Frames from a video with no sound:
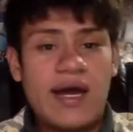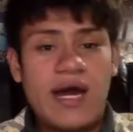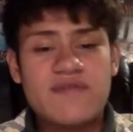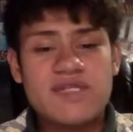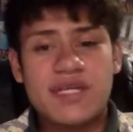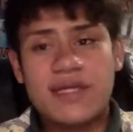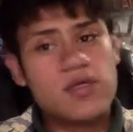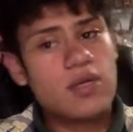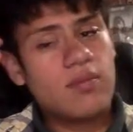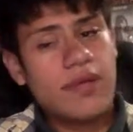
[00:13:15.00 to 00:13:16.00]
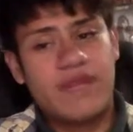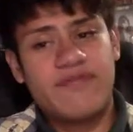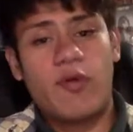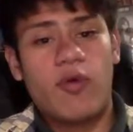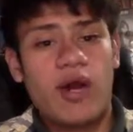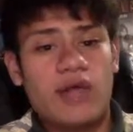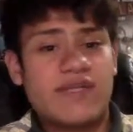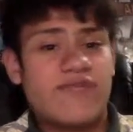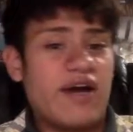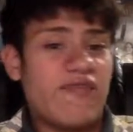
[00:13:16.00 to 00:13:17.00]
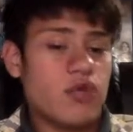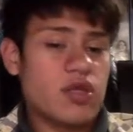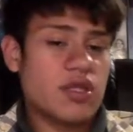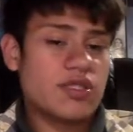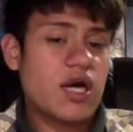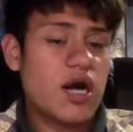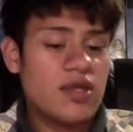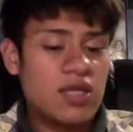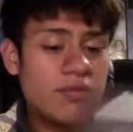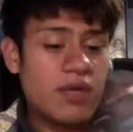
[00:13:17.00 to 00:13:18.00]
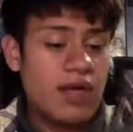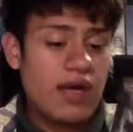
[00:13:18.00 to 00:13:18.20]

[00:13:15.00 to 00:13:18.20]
Have you seen any of them? And if not, why not? So if you have, what are thoughts on them?